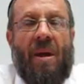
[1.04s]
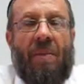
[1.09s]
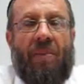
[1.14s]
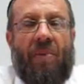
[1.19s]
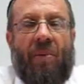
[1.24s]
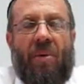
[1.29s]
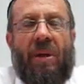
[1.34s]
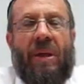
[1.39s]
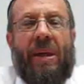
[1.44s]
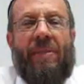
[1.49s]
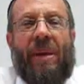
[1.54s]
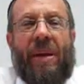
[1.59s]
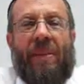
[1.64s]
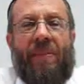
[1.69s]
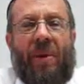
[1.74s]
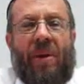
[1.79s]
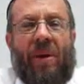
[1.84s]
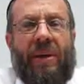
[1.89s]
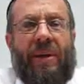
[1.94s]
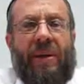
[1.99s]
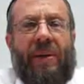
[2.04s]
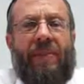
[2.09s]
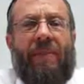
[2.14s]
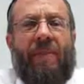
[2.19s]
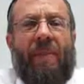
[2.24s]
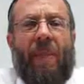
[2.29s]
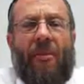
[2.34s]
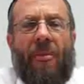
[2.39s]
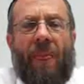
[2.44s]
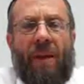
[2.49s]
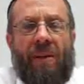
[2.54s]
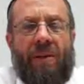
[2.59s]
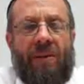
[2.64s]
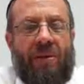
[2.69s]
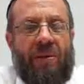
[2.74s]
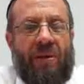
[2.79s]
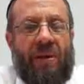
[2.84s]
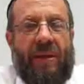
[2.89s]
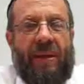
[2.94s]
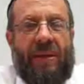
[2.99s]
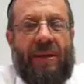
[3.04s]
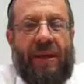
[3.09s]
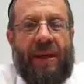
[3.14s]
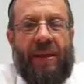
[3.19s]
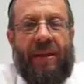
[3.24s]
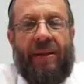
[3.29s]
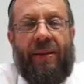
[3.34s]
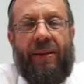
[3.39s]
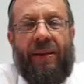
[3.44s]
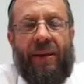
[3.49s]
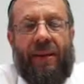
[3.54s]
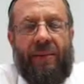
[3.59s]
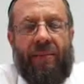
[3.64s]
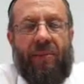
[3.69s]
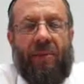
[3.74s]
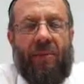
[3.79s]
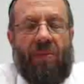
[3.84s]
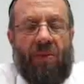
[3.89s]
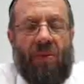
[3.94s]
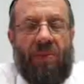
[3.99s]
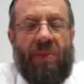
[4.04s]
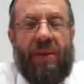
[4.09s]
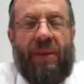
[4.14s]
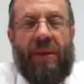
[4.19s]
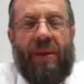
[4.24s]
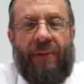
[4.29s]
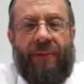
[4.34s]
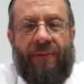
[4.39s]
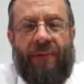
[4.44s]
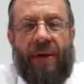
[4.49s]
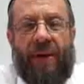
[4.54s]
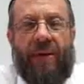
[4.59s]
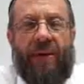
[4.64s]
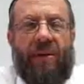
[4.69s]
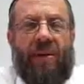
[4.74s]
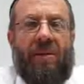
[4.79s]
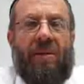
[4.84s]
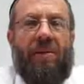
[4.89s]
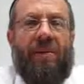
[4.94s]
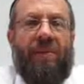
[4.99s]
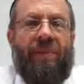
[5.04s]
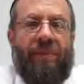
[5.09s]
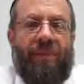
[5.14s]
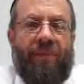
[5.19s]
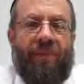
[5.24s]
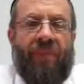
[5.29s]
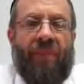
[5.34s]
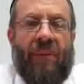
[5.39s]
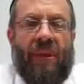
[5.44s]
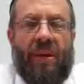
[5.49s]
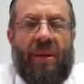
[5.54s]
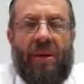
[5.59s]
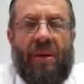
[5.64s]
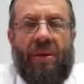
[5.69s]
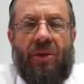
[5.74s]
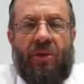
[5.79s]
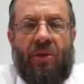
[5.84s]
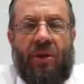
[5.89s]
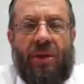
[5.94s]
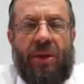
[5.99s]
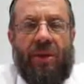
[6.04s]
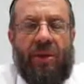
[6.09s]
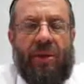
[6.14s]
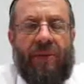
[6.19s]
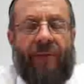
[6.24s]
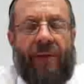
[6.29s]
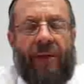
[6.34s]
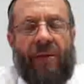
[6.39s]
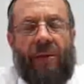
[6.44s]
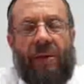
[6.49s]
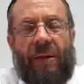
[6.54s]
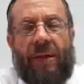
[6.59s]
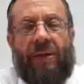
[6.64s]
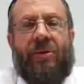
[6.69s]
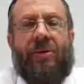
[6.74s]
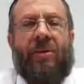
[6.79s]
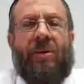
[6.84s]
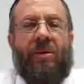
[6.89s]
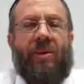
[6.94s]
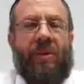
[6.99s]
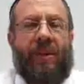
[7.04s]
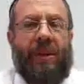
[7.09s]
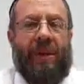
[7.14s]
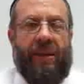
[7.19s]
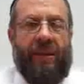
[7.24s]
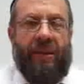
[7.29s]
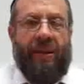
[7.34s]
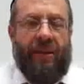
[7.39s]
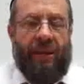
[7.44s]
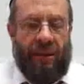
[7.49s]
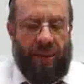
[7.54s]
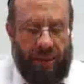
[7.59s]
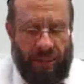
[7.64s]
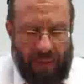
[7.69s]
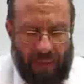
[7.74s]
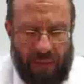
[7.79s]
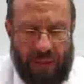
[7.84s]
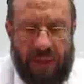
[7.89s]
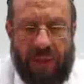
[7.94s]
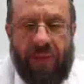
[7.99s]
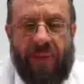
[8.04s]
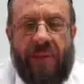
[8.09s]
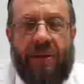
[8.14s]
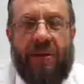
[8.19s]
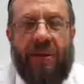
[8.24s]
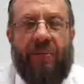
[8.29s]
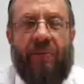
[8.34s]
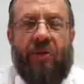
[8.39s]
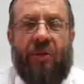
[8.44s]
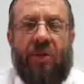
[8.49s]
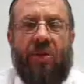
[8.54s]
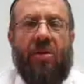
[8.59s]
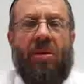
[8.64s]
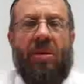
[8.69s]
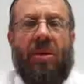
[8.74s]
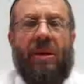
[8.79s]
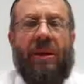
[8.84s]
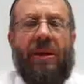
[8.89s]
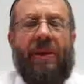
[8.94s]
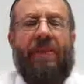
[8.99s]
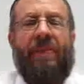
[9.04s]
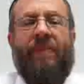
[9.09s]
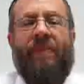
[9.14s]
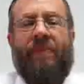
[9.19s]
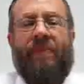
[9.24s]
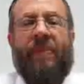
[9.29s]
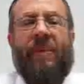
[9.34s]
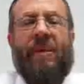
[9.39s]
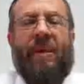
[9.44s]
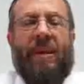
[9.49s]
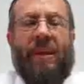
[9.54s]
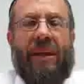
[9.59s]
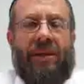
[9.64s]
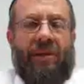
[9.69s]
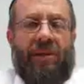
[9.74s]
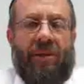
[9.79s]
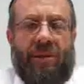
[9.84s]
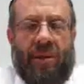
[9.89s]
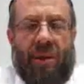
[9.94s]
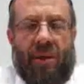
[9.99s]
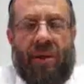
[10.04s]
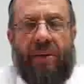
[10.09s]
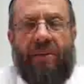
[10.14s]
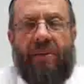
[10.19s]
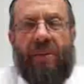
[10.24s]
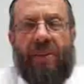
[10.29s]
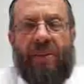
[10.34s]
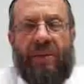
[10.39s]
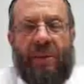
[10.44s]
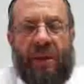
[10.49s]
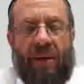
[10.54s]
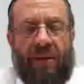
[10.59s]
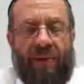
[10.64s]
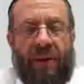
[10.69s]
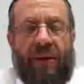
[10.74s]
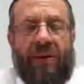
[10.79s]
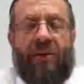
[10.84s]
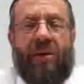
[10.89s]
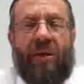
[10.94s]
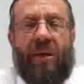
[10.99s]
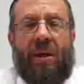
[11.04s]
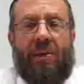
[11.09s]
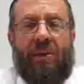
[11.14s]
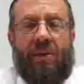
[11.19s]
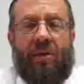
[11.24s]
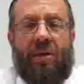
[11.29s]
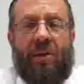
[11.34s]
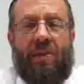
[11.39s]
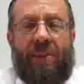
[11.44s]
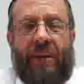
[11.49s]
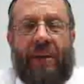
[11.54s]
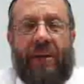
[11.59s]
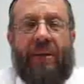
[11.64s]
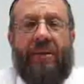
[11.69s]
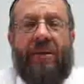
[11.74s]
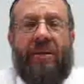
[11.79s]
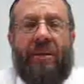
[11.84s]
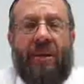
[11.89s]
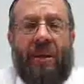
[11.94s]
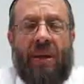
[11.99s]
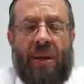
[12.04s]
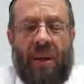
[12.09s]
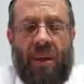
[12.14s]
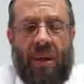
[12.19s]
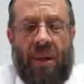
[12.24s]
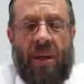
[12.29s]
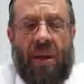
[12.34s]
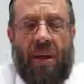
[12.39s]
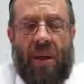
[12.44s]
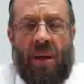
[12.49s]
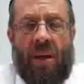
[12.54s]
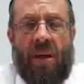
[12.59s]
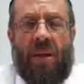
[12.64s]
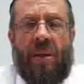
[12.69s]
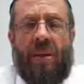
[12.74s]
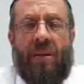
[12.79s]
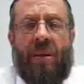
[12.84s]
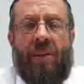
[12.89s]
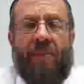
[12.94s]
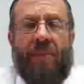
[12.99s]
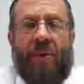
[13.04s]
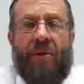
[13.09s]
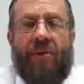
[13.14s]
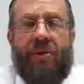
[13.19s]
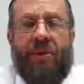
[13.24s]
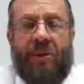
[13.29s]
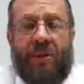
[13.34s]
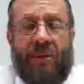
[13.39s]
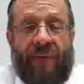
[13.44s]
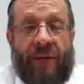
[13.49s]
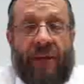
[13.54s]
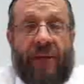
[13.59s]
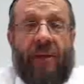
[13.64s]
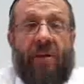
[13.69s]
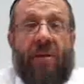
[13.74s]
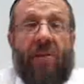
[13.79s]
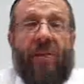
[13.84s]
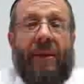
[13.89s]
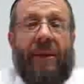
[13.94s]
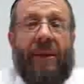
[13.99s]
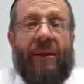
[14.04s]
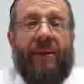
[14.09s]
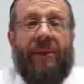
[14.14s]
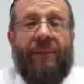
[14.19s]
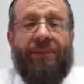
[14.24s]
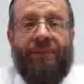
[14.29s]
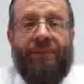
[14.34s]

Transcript: Bruchim Abayim to the 10th and what will be the final shiur, the final lecture in the series of Shiurim, the lectures on Rabbi Soloveitchik, Rabbi Shabel's Emergence of Ethical Man.